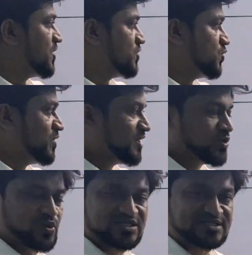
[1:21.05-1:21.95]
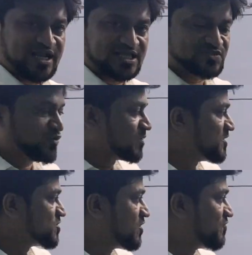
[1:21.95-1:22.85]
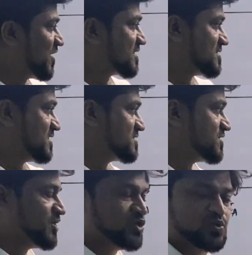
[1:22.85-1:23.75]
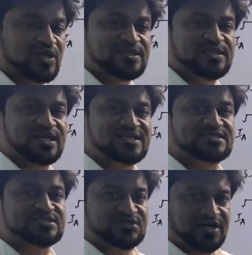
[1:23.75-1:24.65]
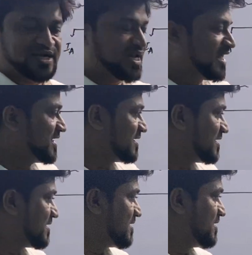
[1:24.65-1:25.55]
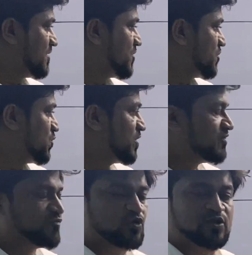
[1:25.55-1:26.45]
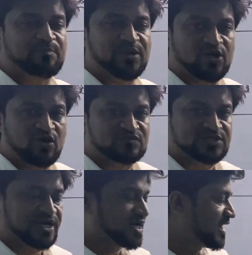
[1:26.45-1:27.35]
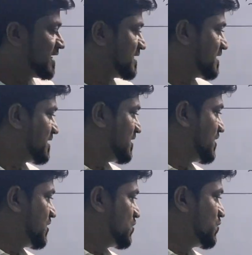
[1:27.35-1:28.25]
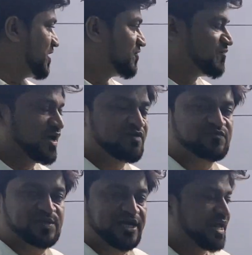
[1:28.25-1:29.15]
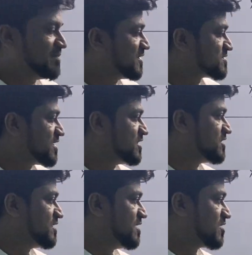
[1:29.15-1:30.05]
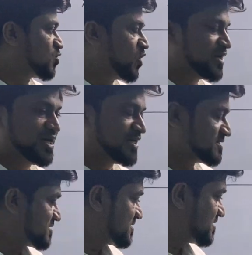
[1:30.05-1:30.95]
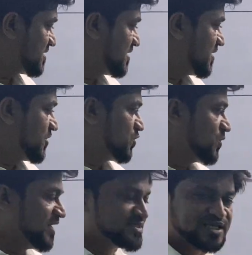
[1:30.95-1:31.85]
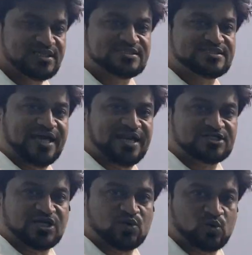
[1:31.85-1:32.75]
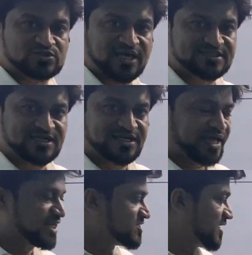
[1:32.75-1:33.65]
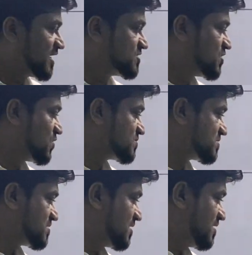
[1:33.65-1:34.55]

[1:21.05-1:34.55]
Unit 2 is transformation of axis. Unit 3 is straight line. Unit 4 pair of straight line. Unit 5 three-dimensional coordinates. Unit 6 direction cosines and direction ratios.